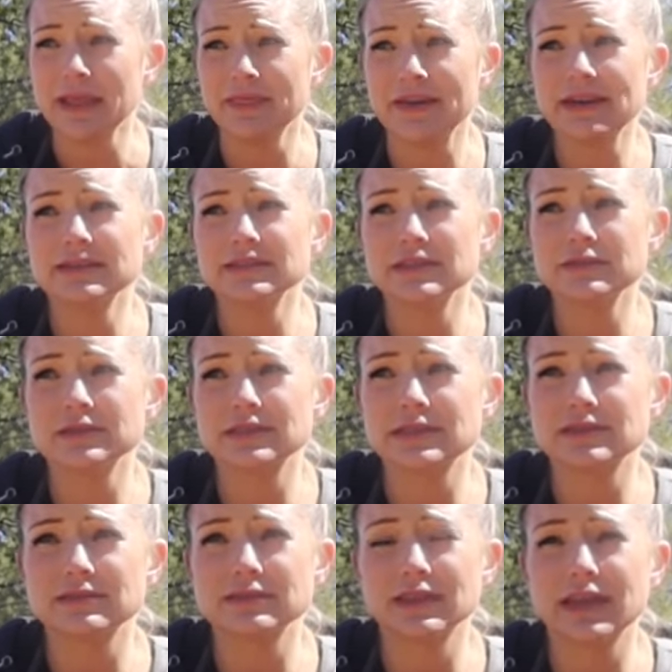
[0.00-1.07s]
That sounds
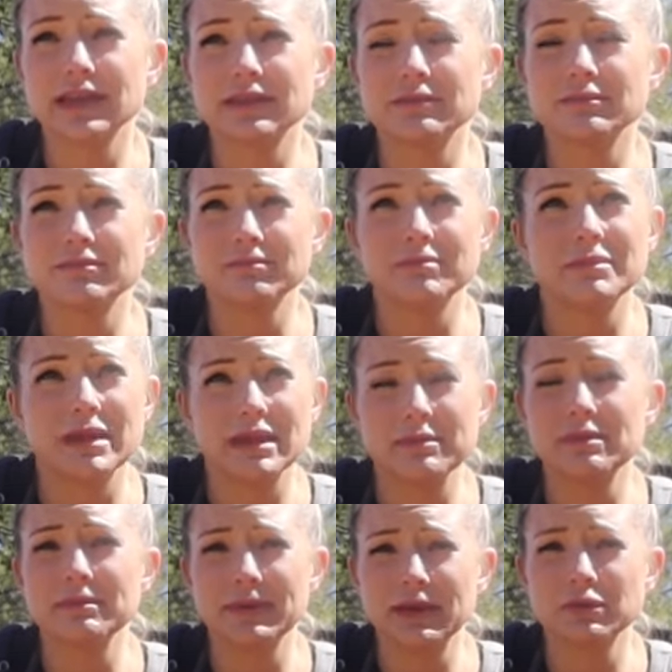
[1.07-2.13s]
like
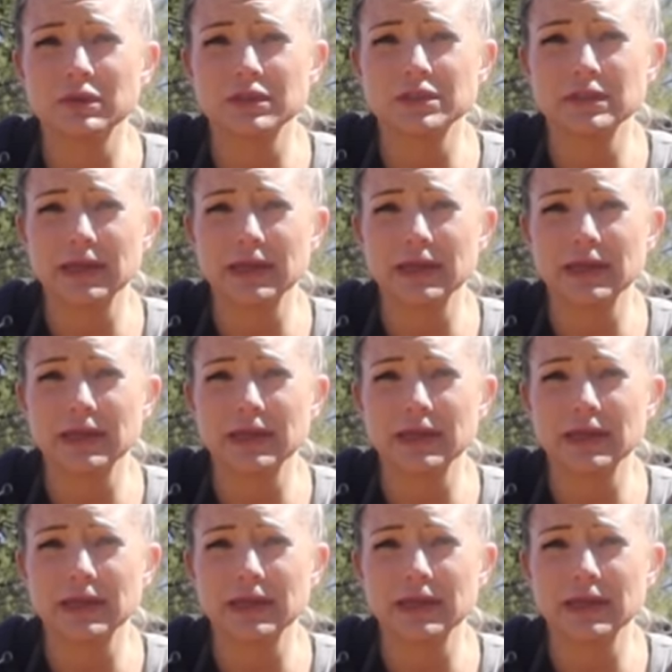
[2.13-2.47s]
maybe my worst